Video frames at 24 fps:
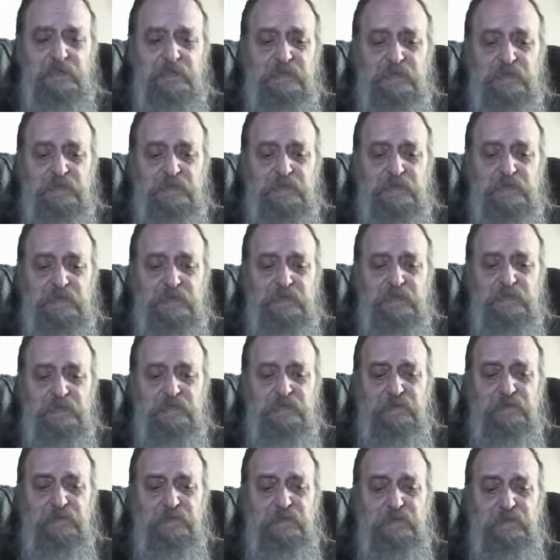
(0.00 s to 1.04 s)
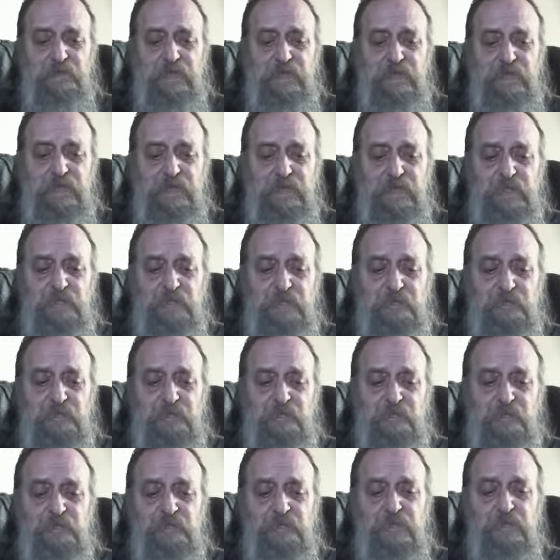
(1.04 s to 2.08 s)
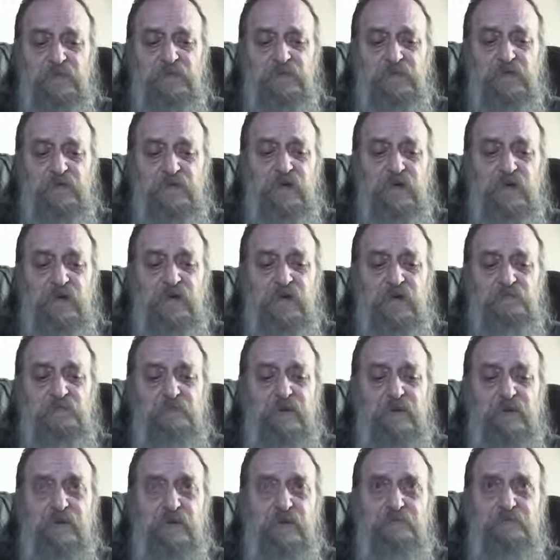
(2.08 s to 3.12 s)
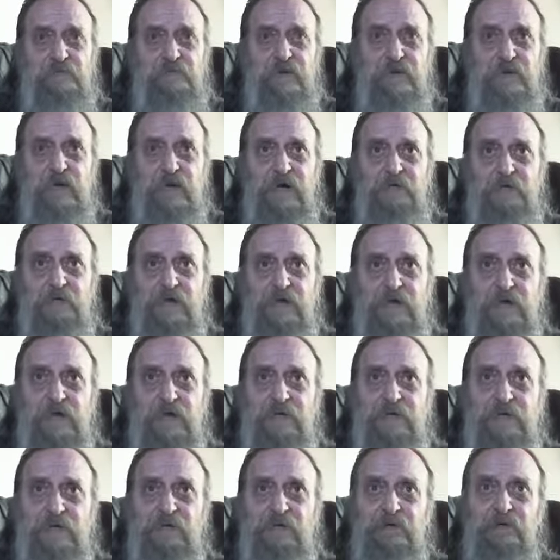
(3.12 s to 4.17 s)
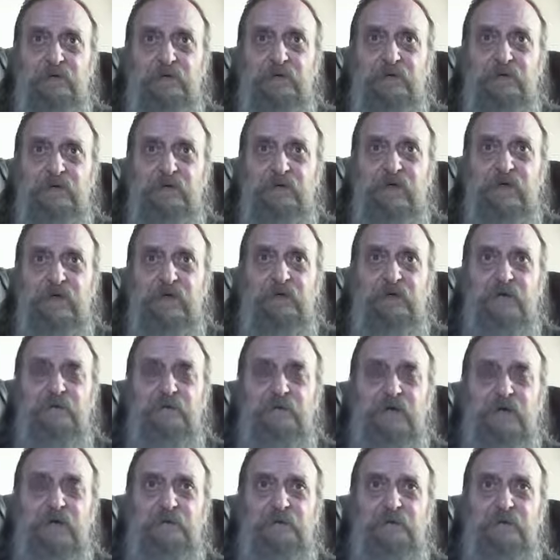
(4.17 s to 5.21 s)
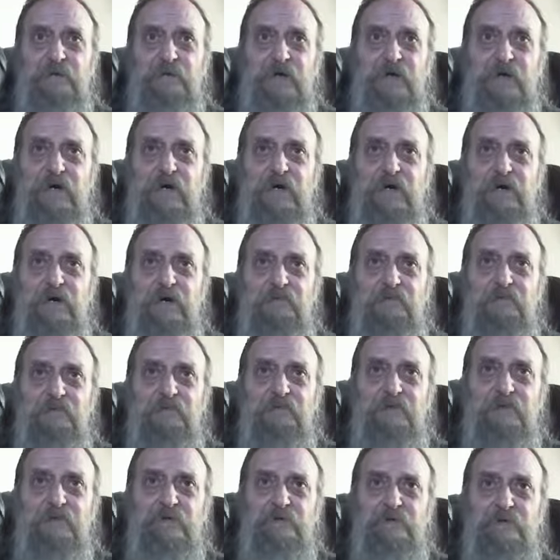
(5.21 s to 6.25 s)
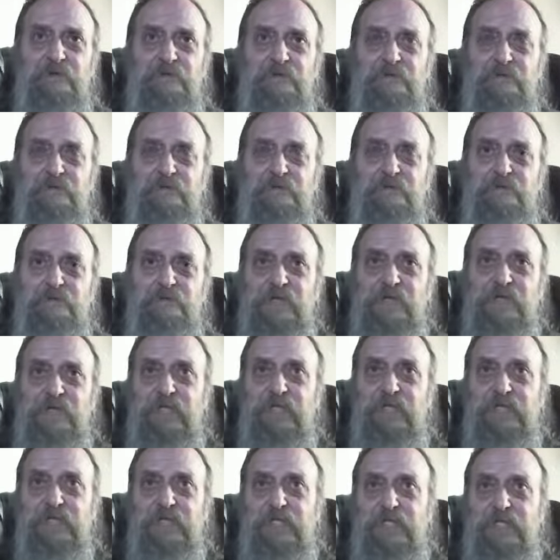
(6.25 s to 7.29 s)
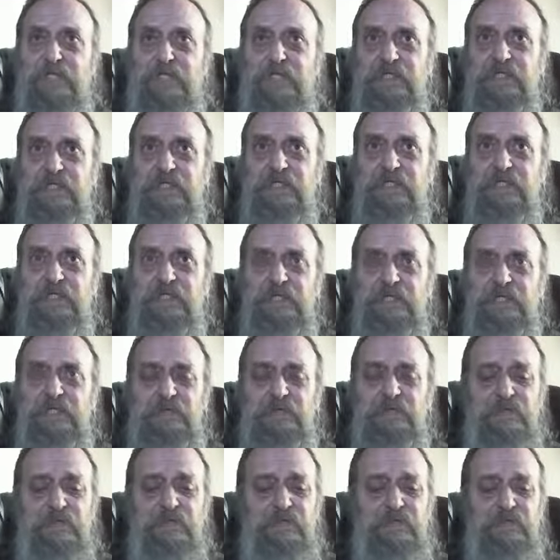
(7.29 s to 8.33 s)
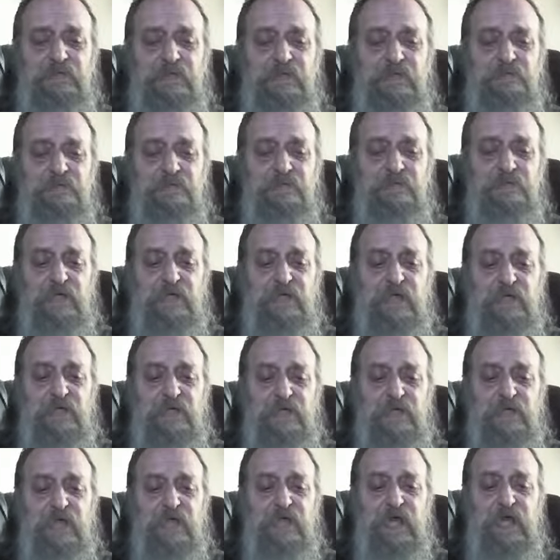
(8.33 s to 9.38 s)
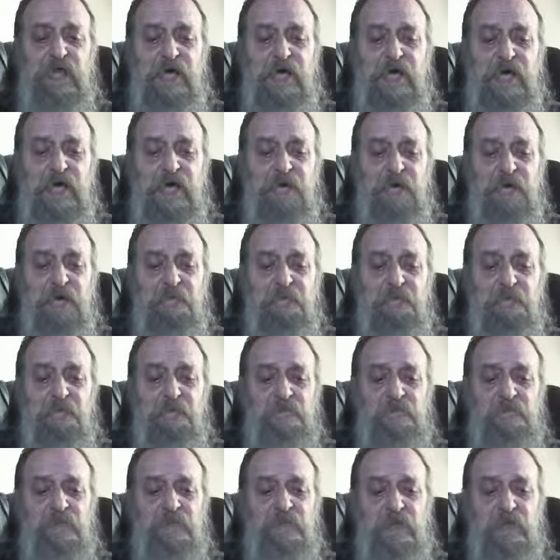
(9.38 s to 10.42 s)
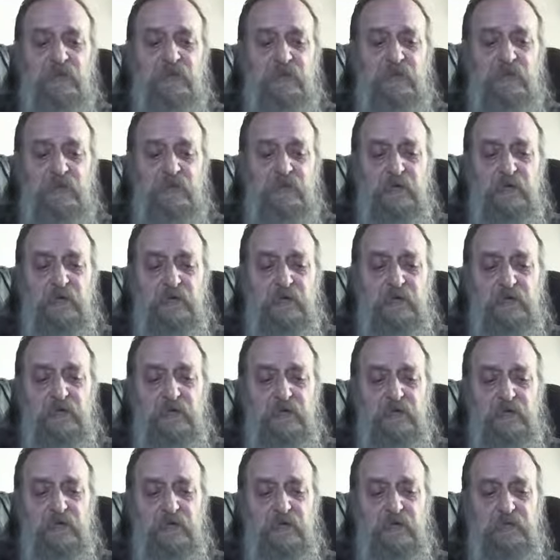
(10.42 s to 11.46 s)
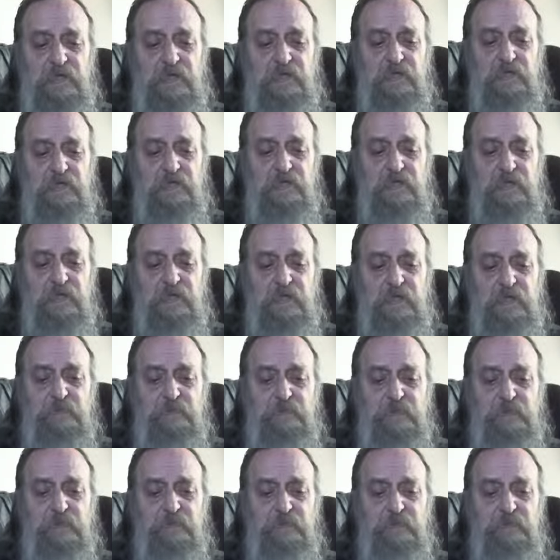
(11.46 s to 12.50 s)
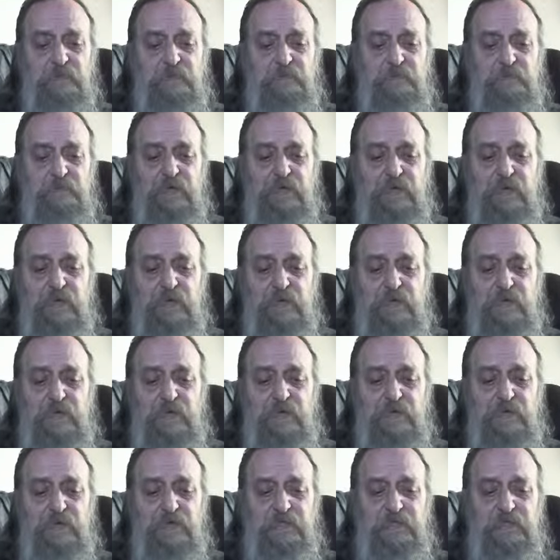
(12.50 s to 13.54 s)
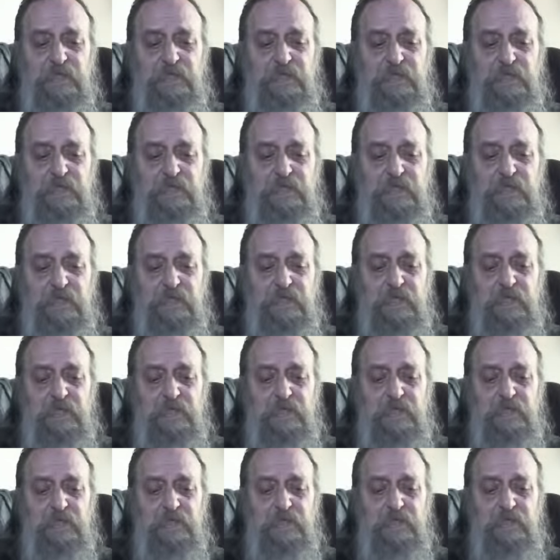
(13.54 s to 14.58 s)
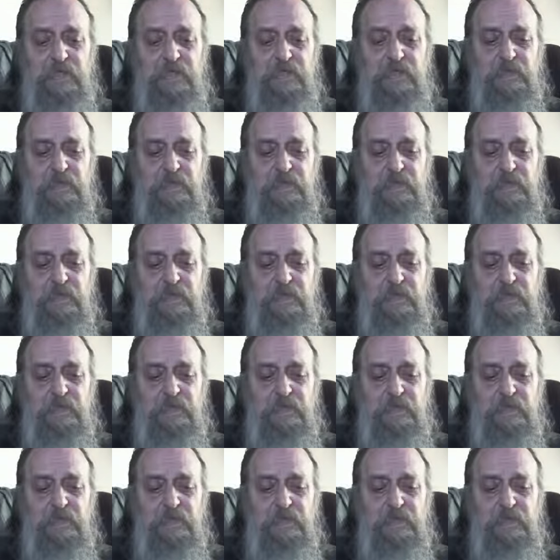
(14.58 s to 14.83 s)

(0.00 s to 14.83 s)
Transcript: you know, to be tried by fire, by gold tried by fire from me, you know, and stuff like that, and come to repent, and and